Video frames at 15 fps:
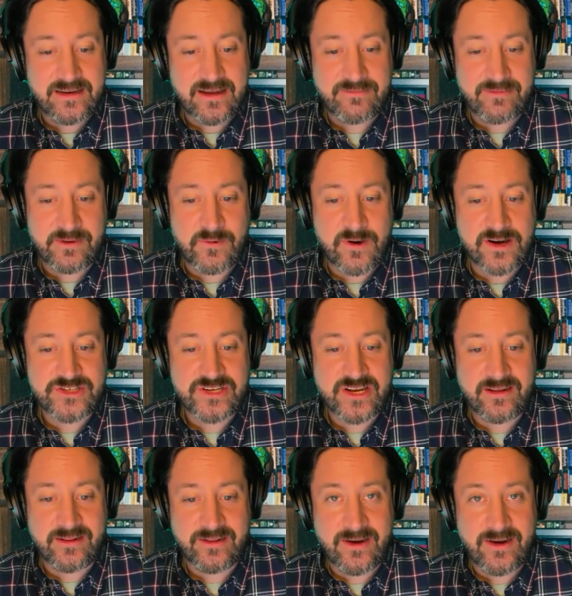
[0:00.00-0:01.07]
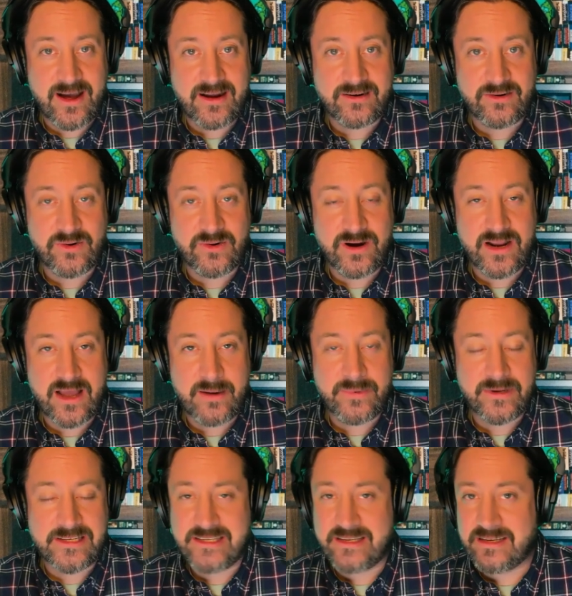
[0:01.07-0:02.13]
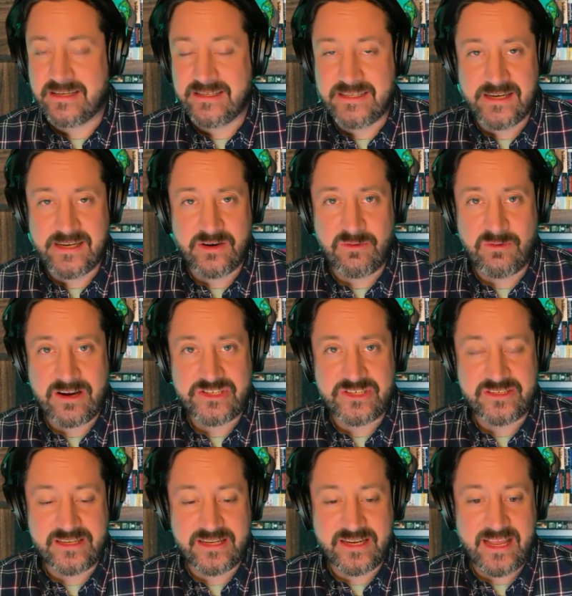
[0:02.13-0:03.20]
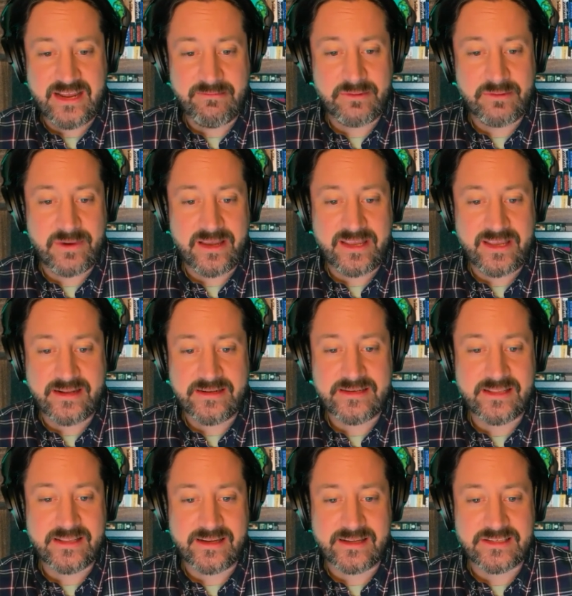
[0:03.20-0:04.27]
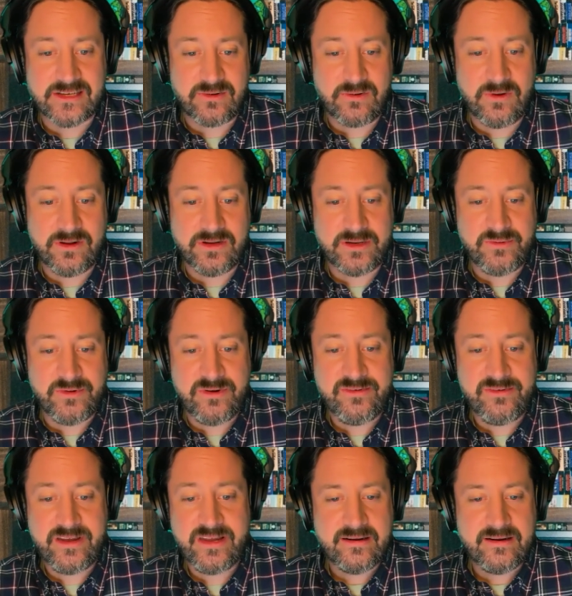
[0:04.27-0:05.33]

Definitely watched that a lot growing up and continue to watch it today with my kids. I think it's a quality movie.